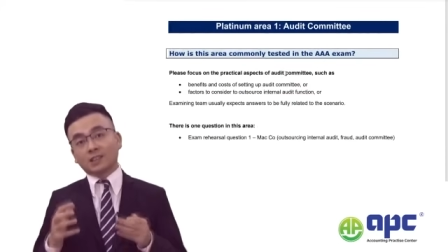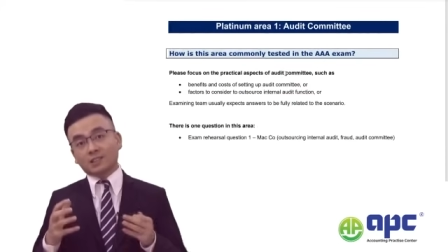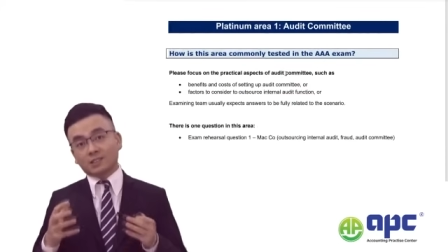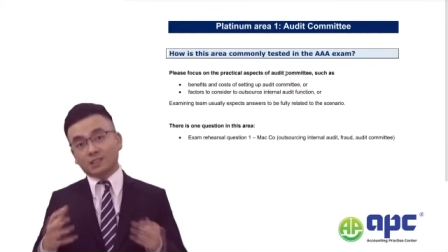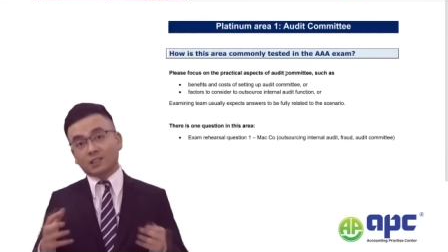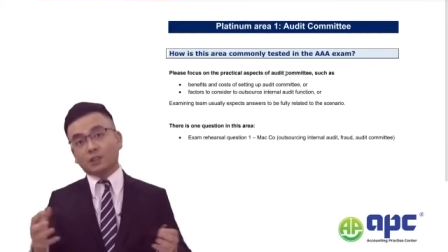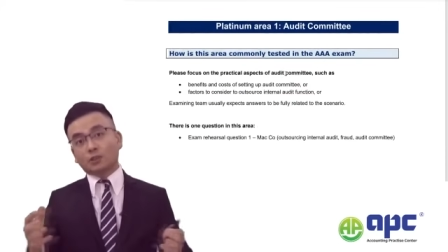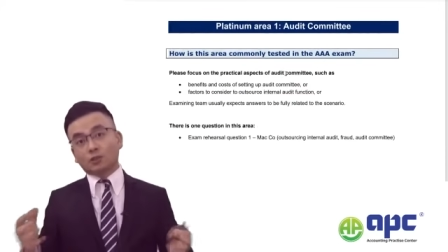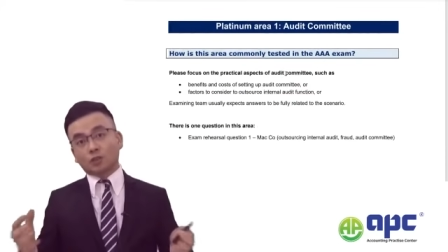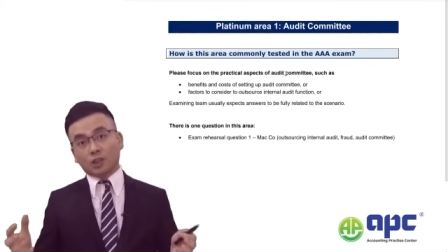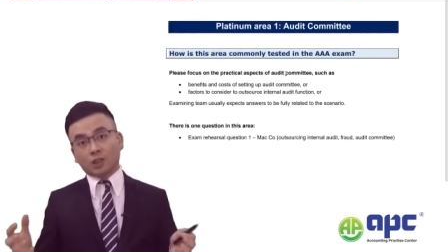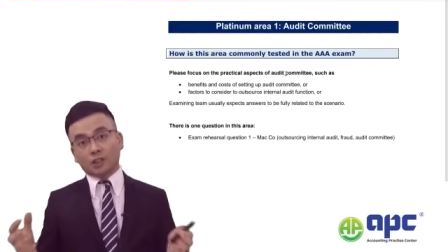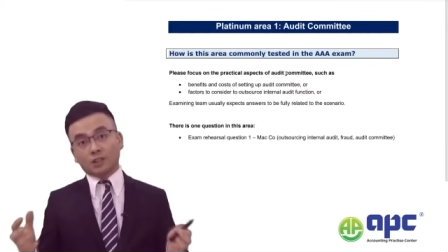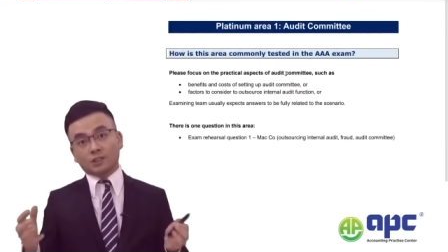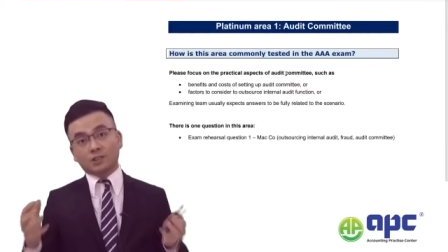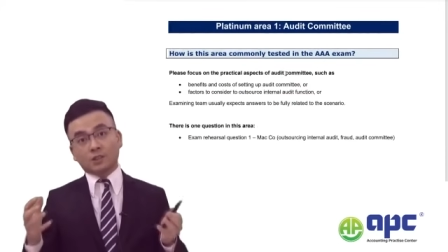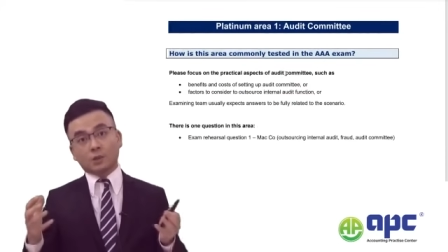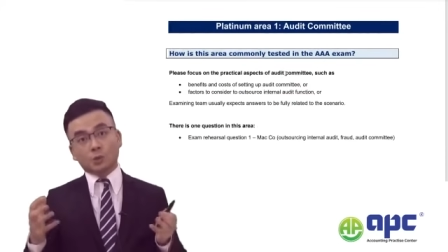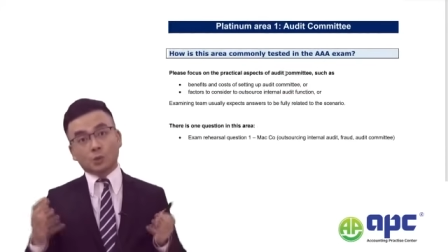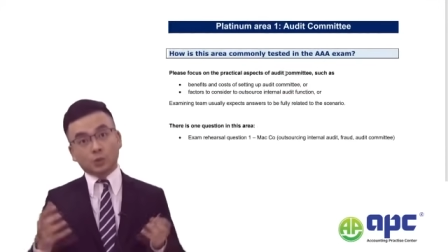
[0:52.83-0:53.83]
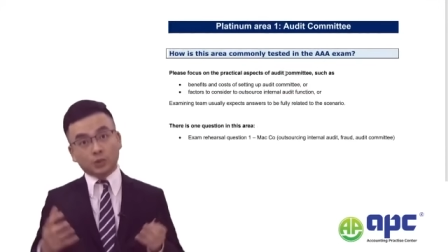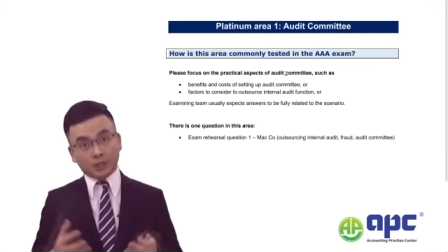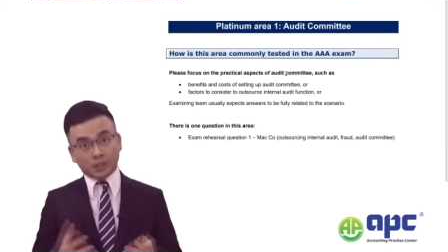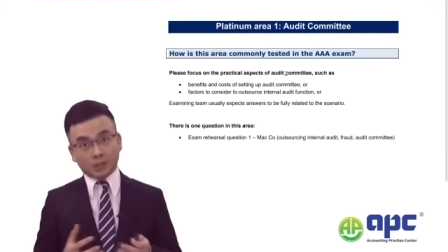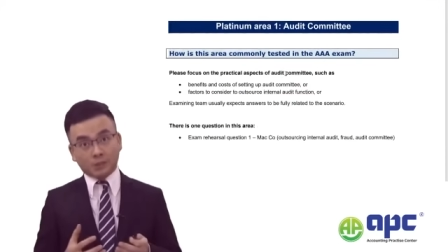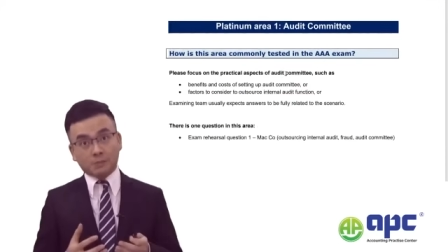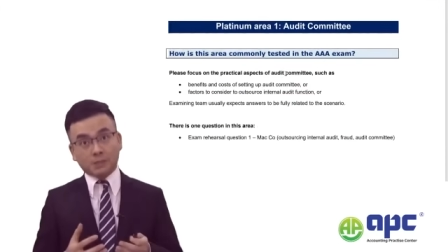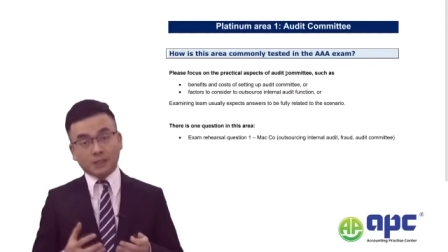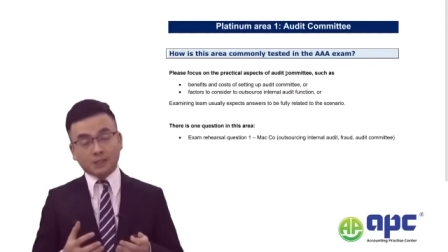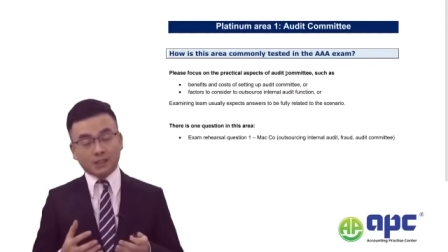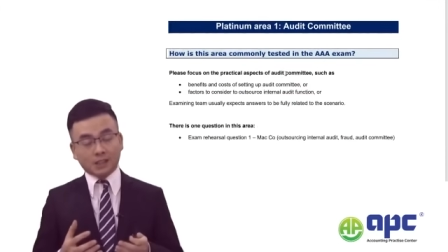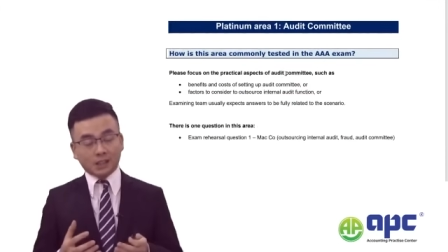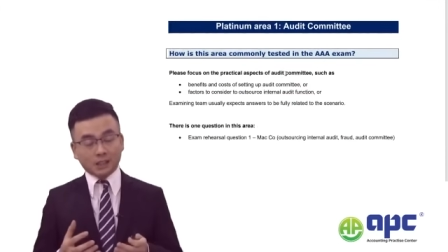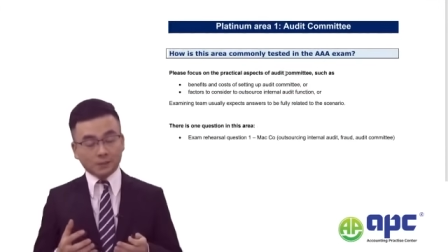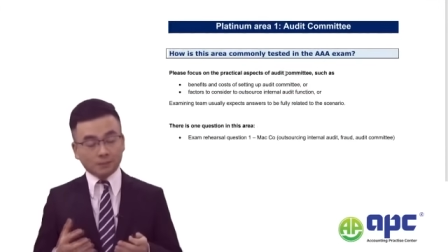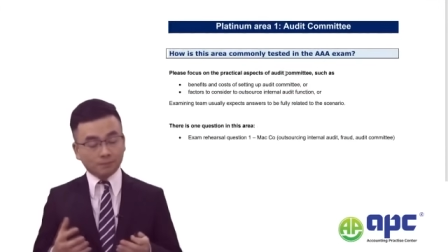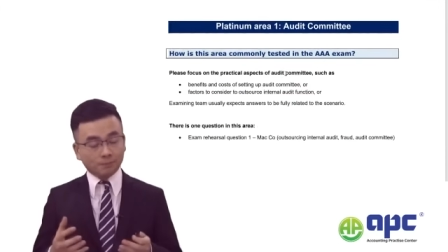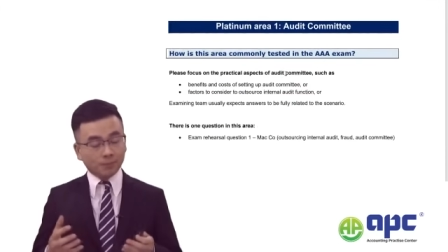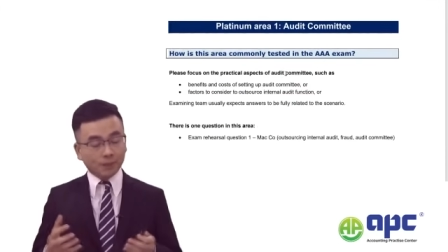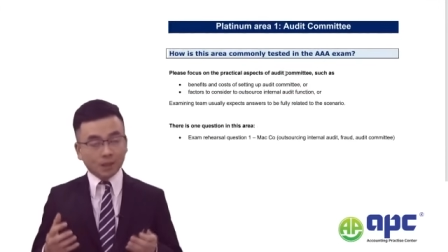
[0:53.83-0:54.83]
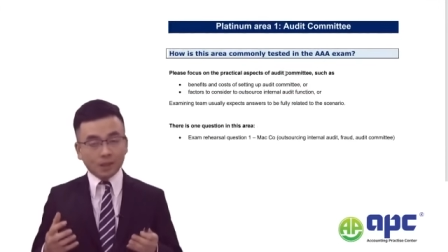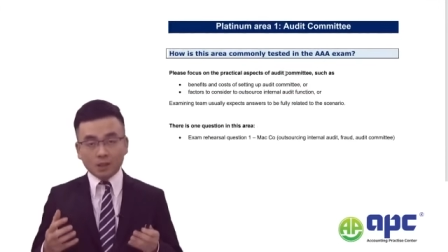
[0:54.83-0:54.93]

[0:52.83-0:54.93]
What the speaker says: such as the audit committee